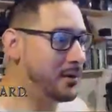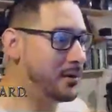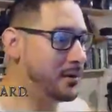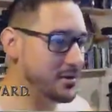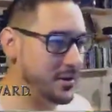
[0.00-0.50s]

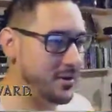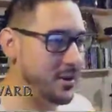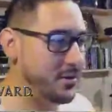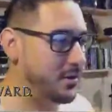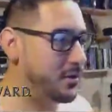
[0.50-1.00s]
There's another
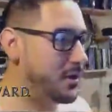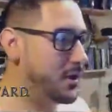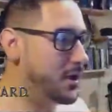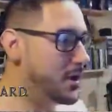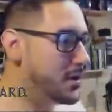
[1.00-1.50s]
ether current.
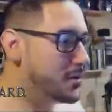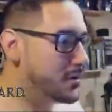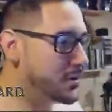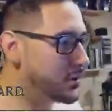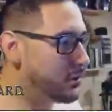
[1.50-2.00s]
So
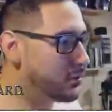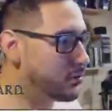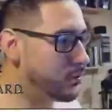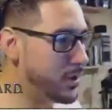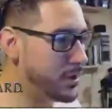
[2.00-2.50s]
that's the third
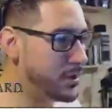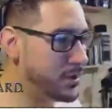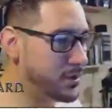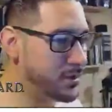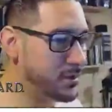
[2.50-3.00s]
one
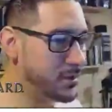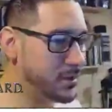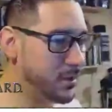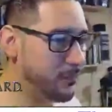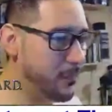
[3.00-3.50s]

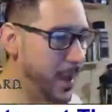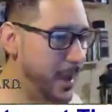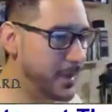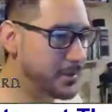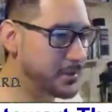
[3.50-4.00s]
that
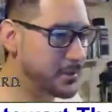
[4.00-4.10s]
passed.